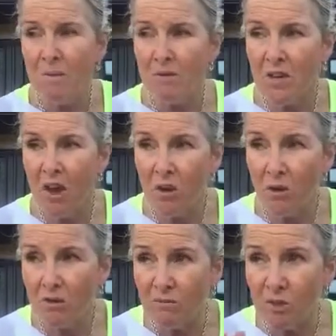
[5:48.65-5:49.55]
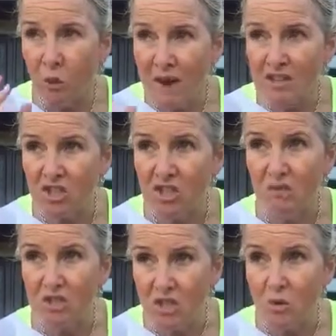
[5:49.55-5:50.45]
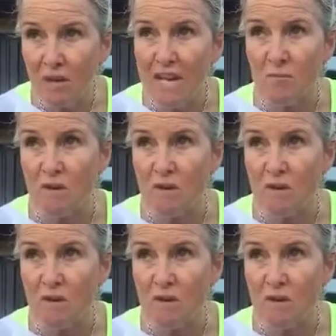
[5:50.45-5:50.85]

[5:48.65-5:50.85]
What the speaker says: you know, question, if you do keep